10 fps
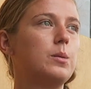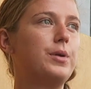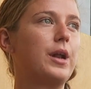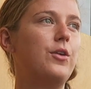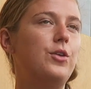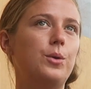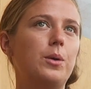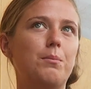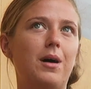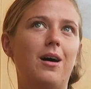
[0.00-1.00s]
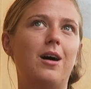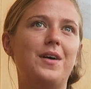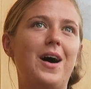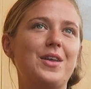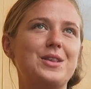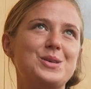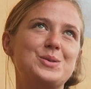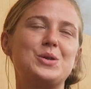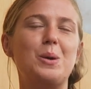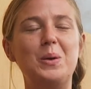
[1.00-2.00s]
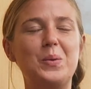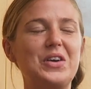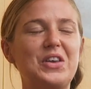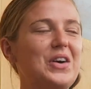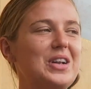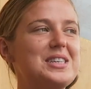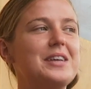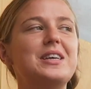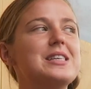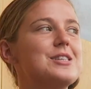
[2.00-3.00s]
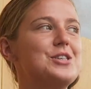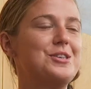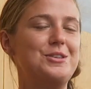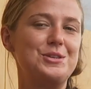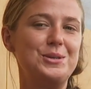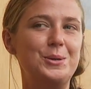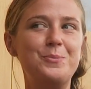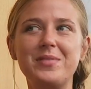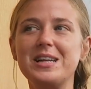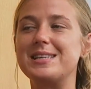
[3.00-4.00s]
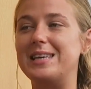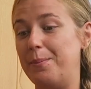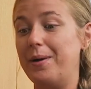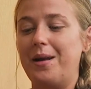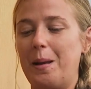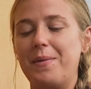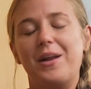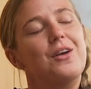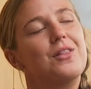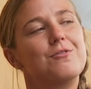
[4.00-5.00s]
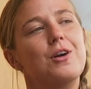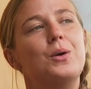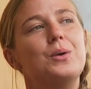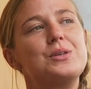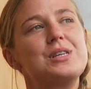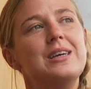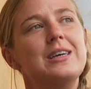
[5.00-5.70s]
but I knew in my heart of heart there's only so many working holiday visas you can do to keep earning money on the road.